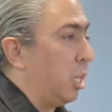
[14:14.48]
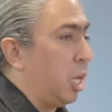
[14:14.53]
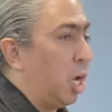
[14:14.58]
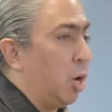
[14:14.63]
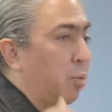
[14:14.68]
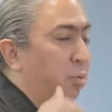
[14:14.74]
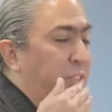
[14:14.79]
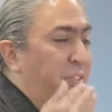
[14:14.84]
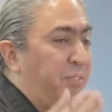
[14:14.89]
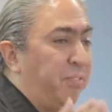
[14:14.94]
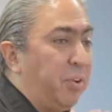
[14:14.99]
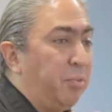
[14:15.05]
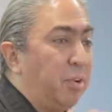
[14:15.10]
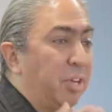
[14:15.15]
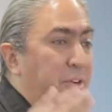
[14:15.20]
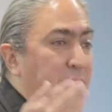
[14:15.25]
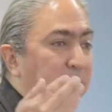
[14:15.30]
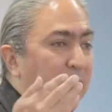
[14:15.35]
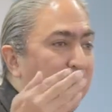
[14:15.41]
along with a few
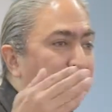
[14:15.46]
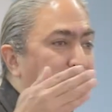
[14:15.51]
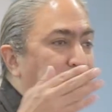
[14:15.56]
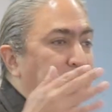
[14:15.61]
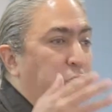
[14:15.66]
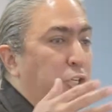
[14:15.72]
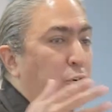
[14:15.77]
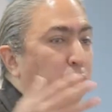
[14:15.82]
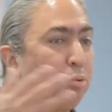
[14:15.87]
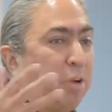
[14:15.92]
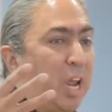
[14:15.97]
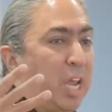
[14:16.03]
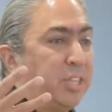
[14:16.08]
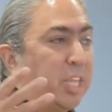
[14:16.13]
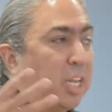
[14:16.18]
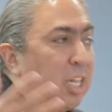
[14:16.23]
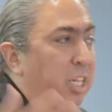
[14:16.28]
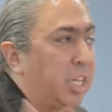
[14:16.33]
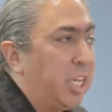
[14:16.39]
other cases, create
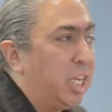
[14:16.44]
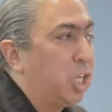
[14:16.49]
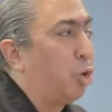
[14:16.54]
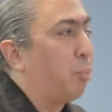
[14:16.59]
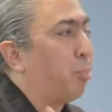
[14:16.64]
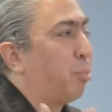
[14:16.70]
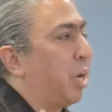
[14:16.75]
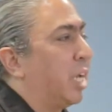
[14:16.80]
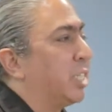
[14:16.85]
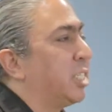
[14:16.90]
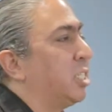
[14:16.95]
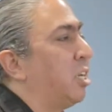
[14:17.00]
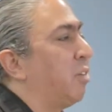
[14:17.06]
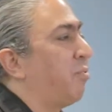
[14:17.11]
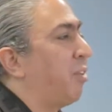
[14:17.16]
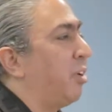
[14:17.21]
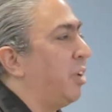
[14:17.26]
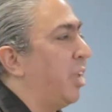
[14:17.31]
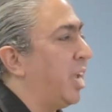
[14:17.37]
the legal
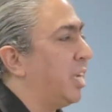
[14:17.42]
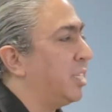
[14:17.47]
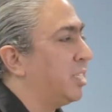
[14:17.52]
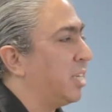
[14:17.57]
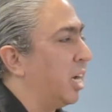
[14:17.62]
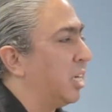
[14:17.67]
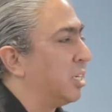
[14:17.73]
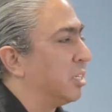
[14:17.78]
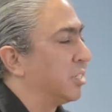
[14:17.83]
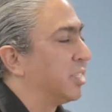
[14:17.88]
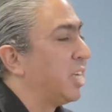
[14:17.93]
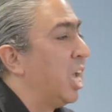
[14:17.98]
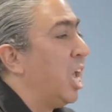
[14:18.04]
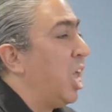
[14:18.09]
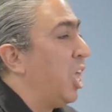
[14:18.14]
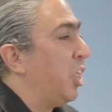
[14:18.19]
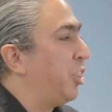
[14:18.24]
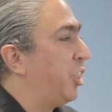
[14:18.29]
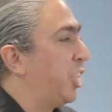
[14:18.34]
precedent for land titles.
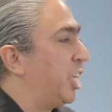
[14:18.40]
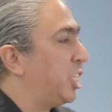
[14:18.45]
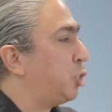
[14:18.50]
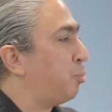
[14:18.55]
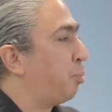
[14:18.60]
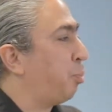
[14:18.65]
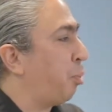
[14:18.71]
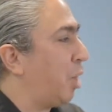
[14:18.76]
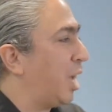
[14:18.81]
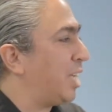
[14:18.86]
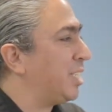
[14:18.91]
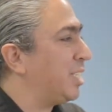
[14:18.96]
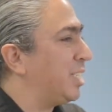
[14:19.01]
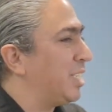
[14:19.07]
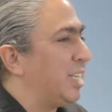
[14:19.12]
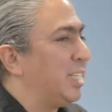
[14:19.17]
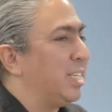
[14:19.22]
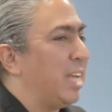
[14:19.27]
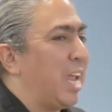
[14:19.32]
This
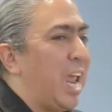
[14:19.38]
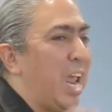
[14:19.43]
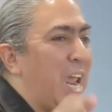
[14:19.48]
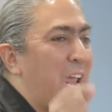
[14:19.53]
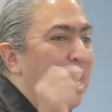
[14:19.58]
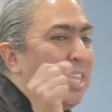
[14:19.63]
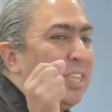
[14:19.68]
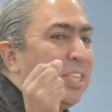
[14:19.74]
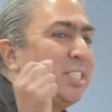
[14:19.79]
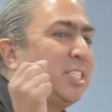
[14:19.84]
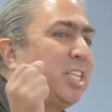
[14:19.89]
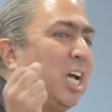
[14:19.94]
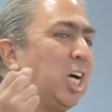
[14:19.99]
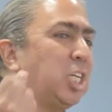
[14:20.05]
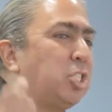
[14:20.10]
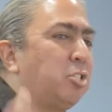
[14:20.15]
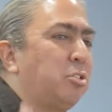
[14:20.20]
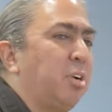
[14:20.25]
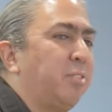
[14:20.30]
precedent and the
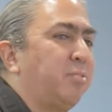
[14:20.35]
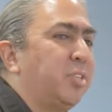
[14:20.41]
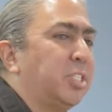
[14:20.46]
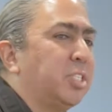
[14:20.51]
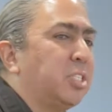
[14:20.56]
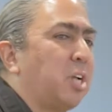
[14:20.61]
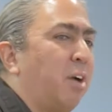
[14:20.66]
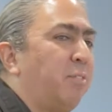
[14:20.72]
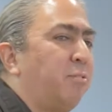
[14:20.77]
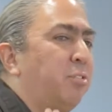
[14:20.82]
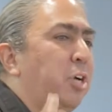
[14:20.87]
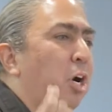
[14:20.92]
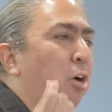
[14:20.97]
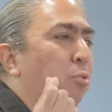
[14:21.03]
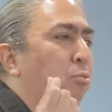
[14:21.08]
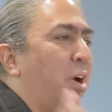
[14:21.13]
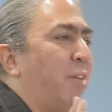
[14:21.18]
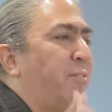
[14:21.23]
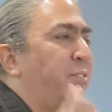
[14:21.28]
doctrine of discovery are
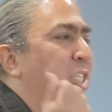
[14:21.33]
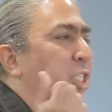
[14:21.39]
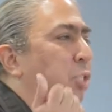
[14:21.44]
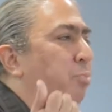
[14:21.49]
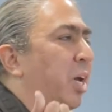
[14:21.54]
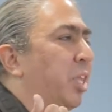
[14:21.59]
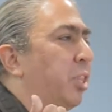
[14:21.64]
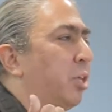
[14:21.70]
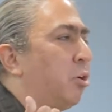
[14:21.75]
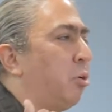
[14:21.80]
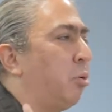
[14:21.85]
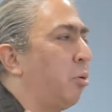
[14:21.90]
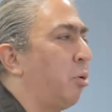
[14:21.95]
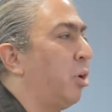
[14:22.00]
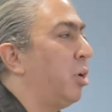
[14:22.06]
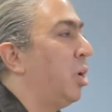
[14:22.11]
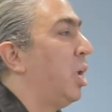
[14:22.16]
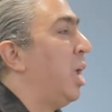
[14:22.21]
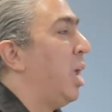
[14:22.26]
referenced by the
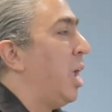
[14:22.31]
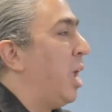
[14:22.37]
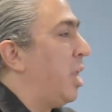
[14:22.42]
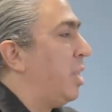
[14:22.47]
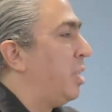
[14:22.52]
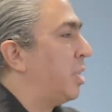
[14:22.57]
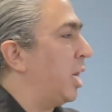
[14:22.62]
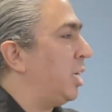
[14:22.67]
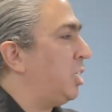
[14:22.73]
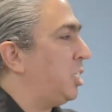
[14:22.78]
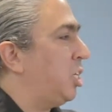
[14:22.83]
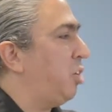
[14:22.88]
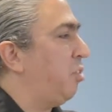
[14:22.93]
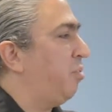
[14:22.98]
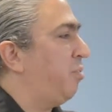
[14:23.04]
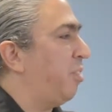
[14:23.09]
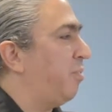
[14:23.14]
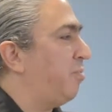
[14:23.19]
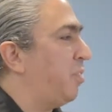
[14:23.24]
court
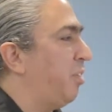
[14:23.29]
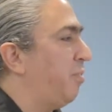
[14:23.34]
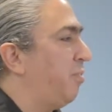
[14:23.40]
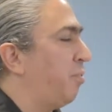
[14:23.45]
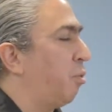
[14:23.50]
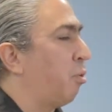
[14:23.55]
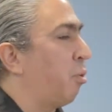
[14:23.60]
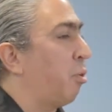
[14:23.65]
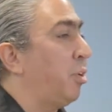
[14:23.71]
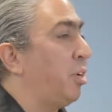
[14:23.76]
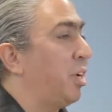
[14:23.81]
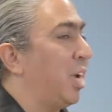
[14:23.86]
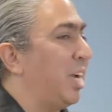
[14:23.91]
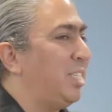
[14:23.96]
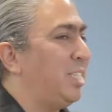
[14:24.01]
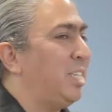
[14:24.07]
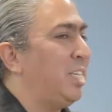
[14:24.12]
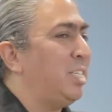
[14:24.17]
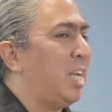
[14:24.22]
1954,
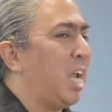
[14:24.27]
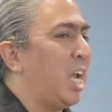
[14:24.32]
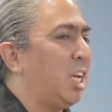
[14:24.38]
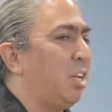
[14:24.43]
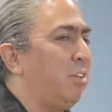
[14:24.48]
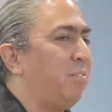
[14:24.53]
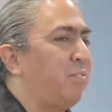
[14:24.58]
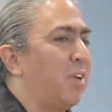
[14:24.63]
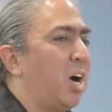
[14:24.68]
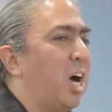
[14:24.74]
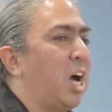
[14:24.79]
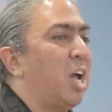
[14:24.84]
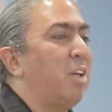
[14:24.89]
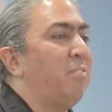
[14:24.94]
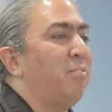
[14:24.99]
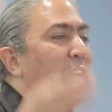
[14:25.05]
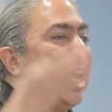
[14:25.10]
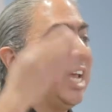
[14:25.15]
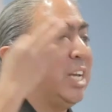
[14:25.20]

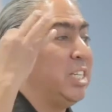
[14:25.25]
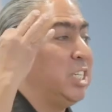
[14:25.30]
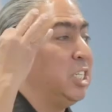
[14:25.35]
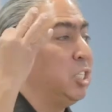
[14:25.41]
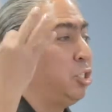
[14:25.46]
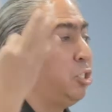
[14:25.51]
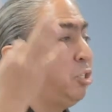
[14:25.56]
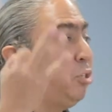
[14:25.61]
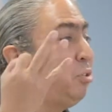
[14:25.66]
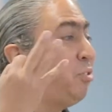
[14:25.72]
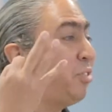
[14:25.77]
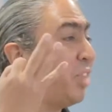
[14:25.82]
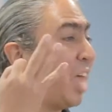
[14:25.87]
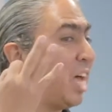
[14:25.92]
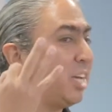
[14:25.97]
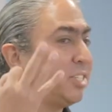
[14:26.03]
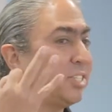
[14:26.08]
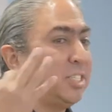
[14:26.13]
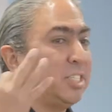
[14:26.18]
1985, and in
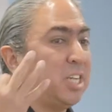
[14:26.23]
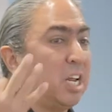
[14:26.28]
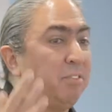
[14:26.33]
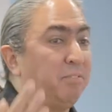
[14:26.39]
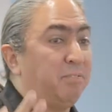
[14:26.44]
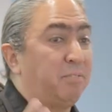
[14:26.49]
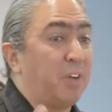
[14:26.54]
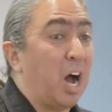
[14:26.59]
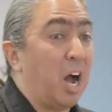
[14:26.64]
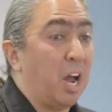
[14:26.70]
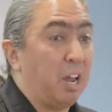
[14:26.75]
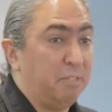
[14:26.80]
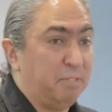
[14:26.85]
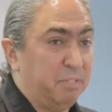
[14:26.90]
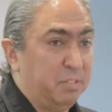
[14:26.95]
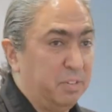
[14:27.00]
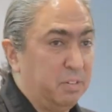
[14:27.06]
2005.